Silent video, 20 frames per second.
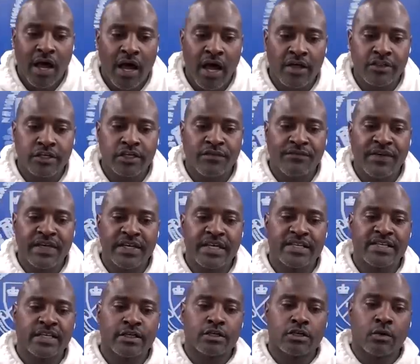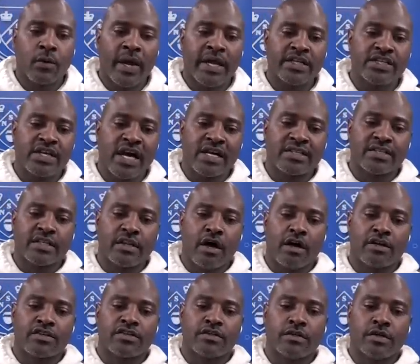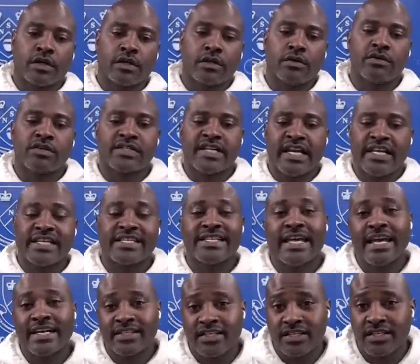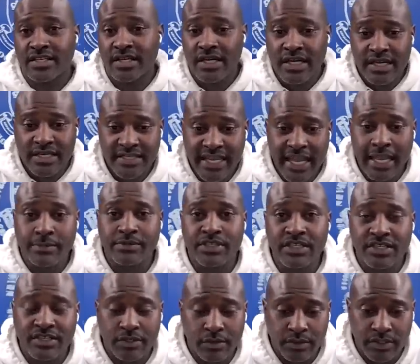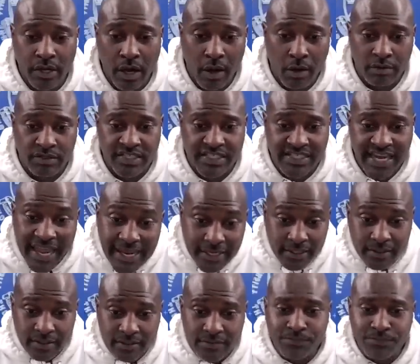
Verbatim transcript: Other defendants in the Dwayne Johnson lawsuit include state of Texas. Damn, she's suing the whole state.